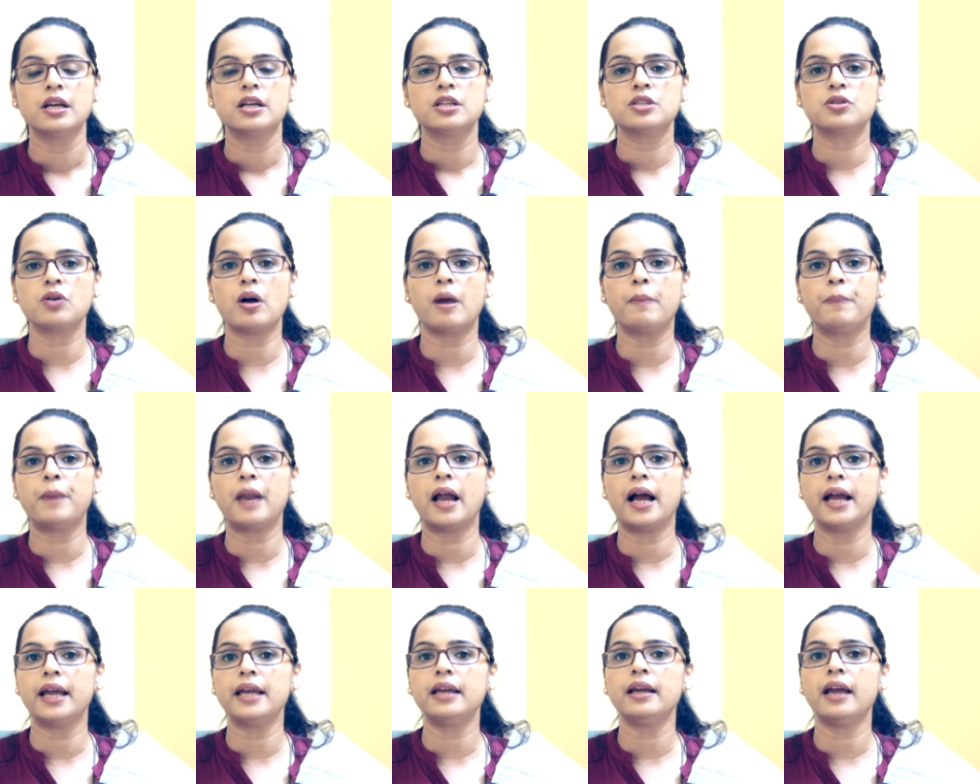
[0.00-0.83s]
So
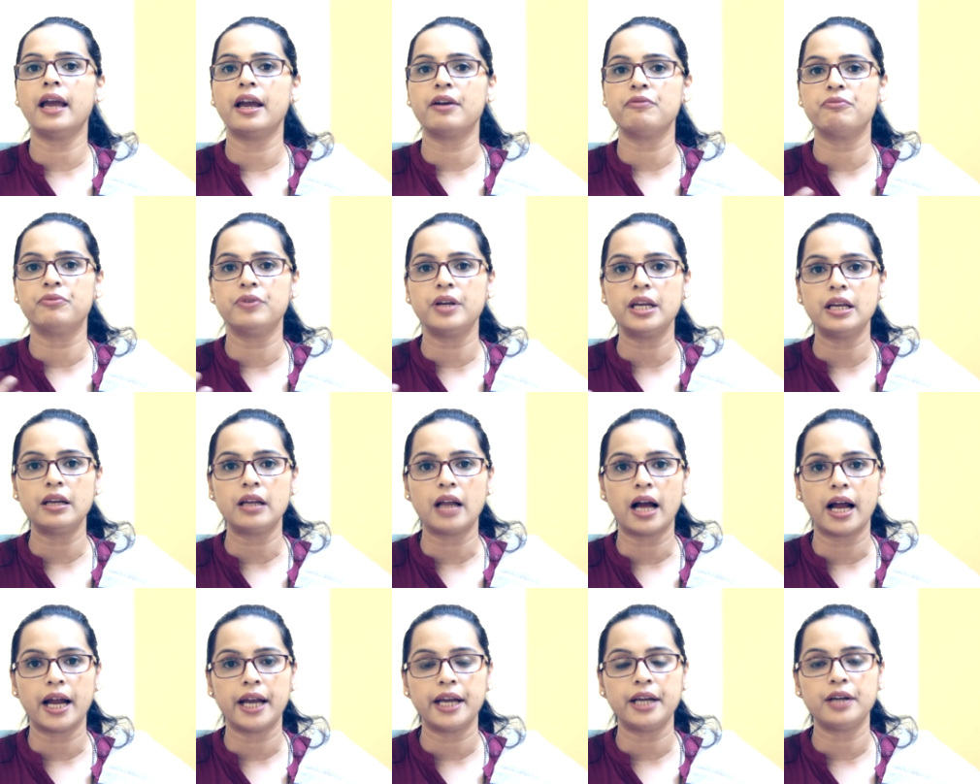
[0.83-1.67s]
applying every
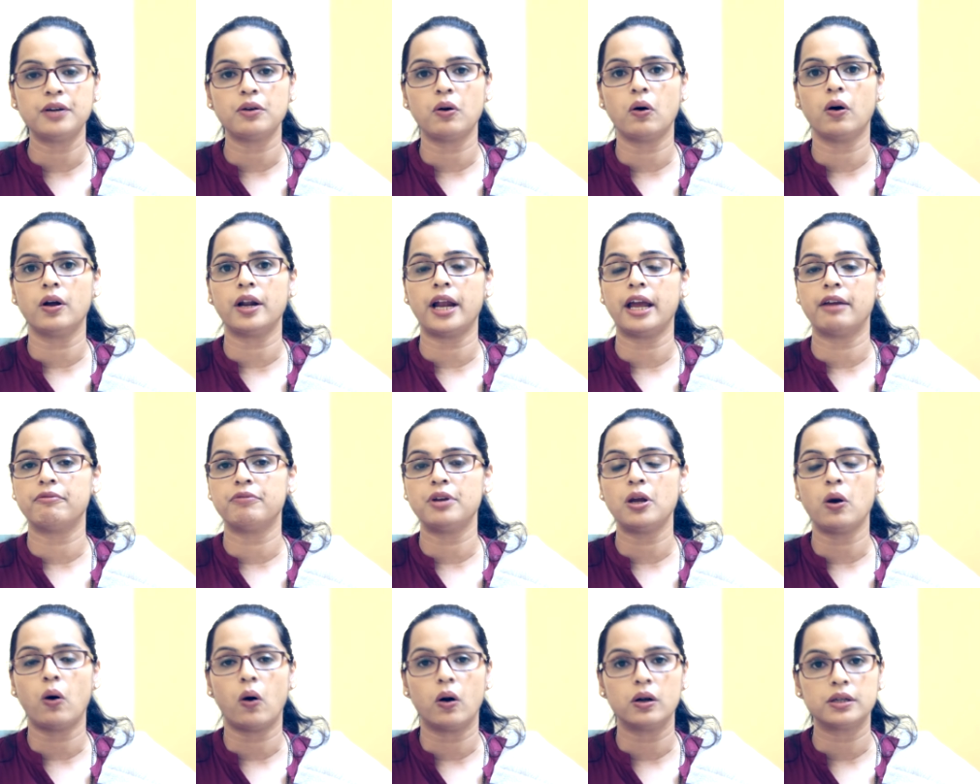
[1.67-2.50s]
night or
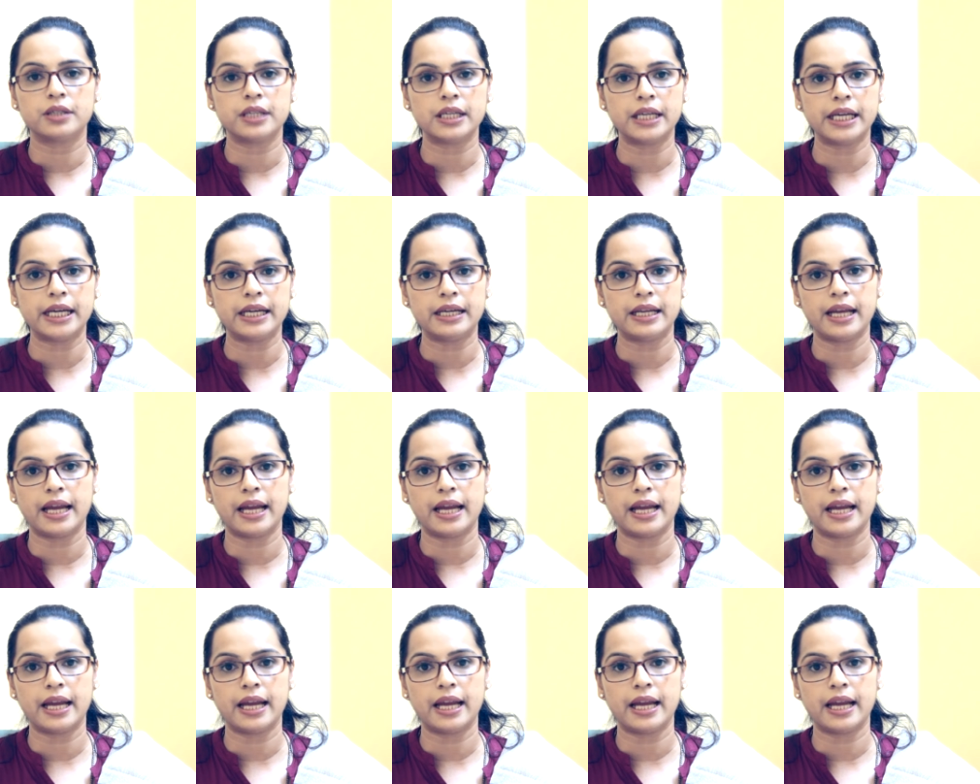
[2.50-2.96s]
every alternate